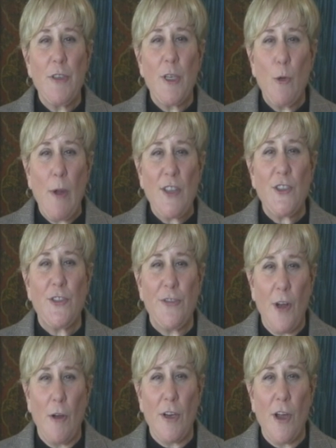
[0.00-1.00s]
requests
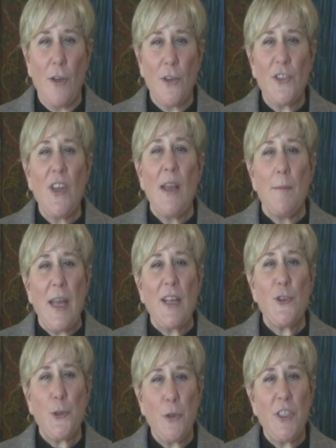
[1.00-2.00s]
photos, make
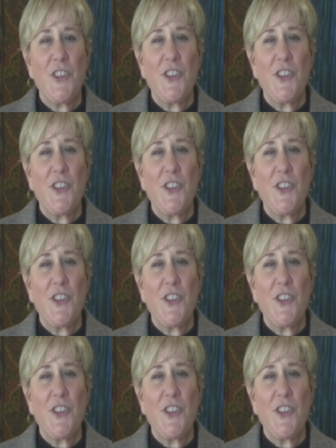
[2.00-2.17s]
sure to